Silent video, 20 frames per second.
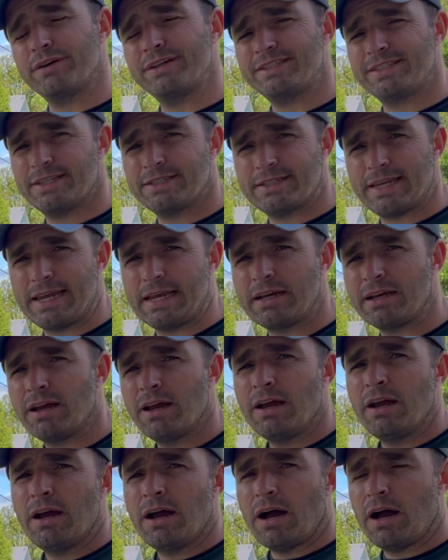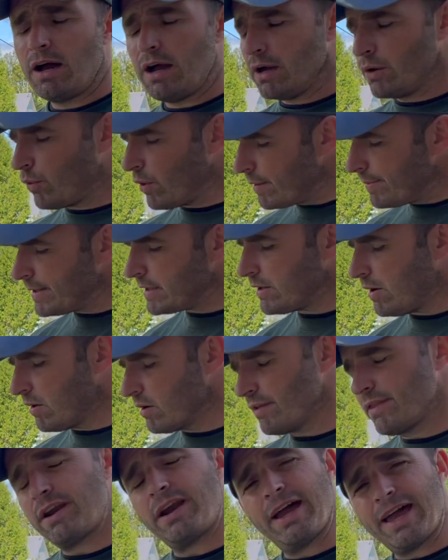It did take quite a bit
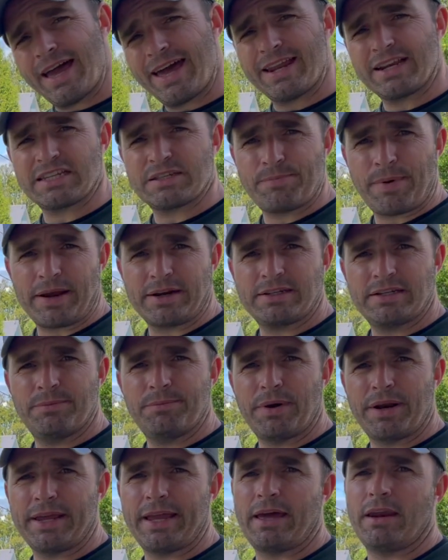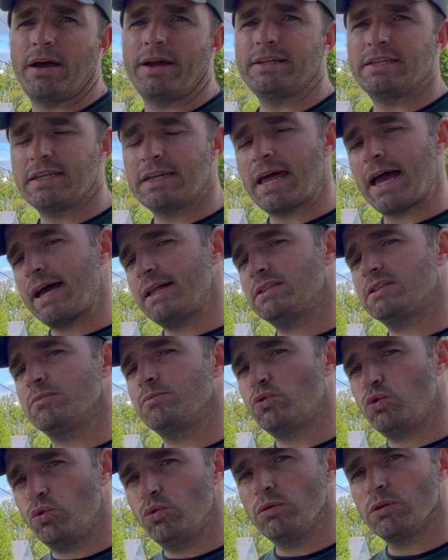longer than I had expected, but again, I did add
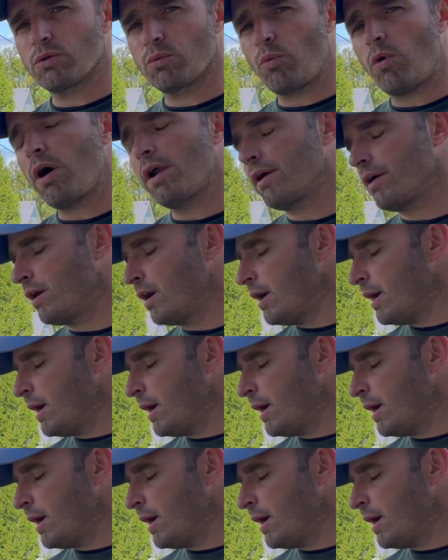some cooler water